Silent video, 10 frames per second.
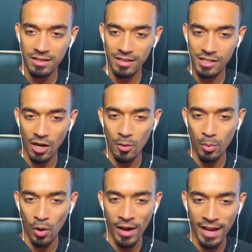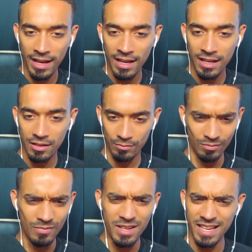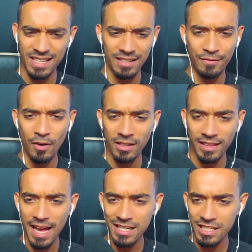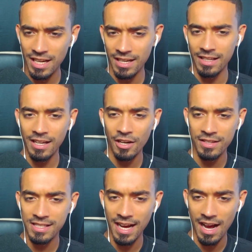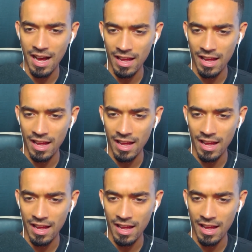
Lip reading: Let's go, boy. Fuck that shit. Kill this guy.